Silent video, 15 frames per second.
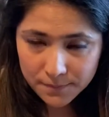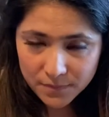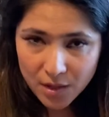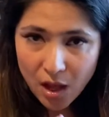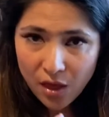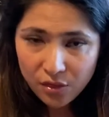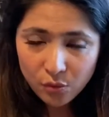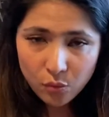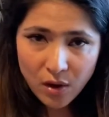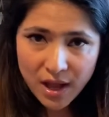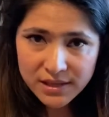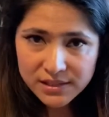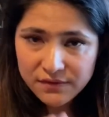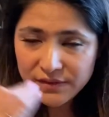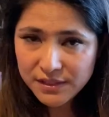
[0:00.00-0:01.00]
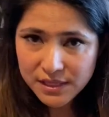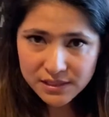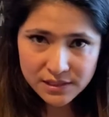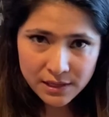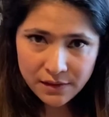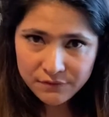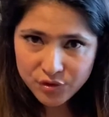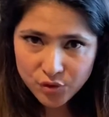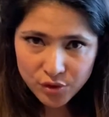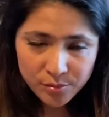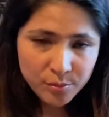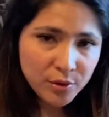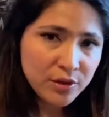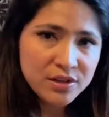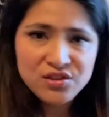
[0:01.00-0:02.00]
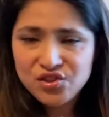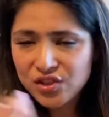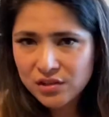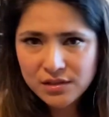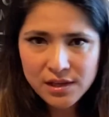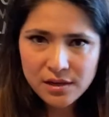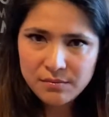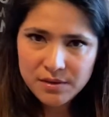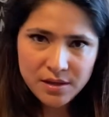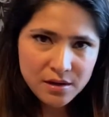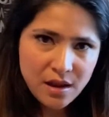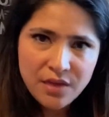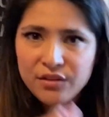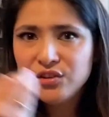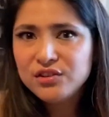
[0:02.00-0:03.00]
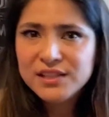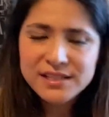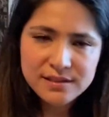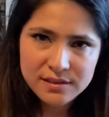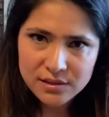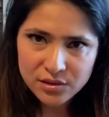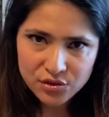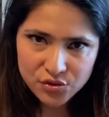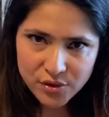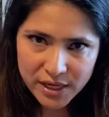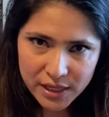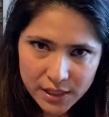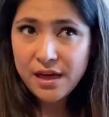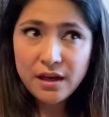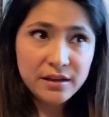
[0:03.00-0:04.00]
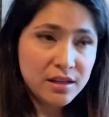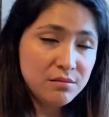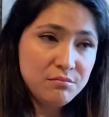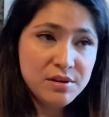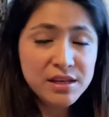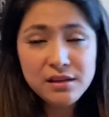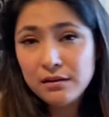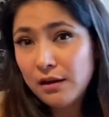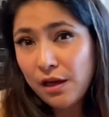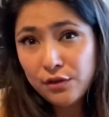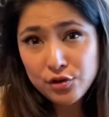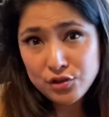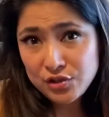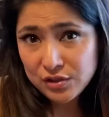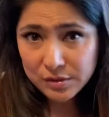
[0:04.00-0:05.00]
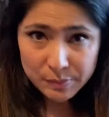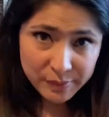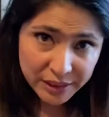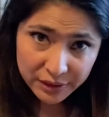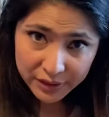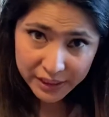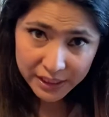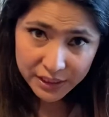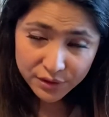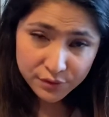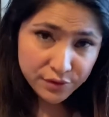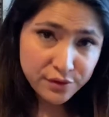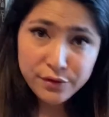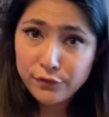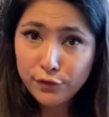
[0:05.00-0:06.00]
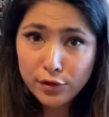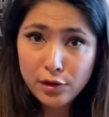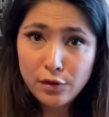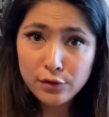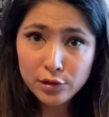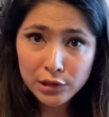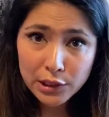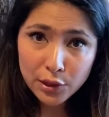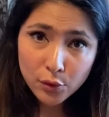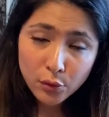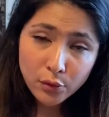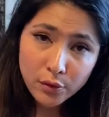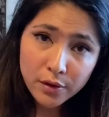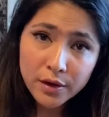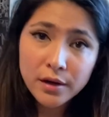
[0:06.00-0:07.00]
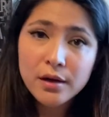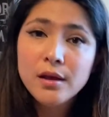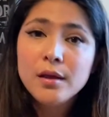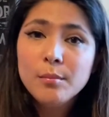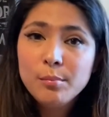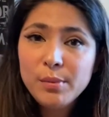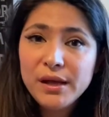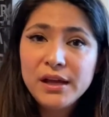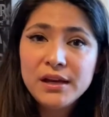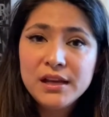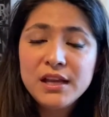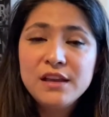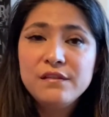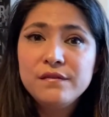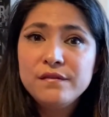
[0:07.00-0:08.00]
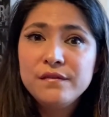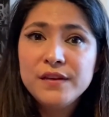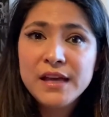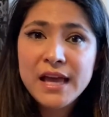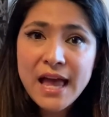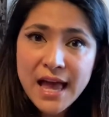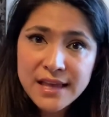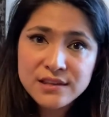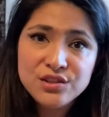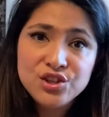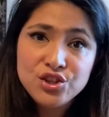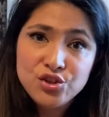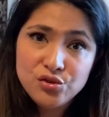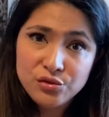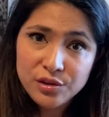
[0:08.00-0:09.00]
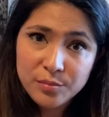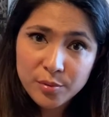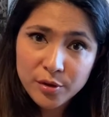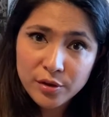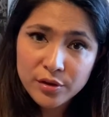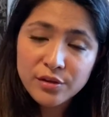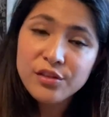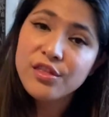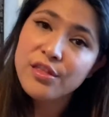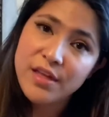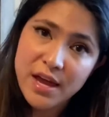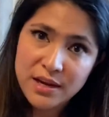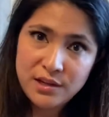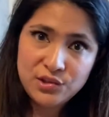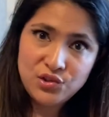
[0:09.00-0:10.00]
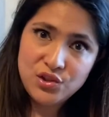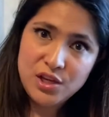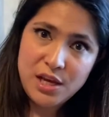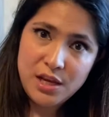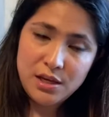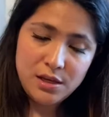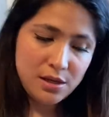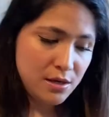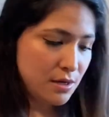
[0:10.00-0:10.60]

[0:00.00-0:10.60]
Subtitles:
Otherwise, if it doesn't have juniper, it's just gonna be another distilled drink. That can be another spirit or a different other liqueur, but if it has the juniper, then it's gin.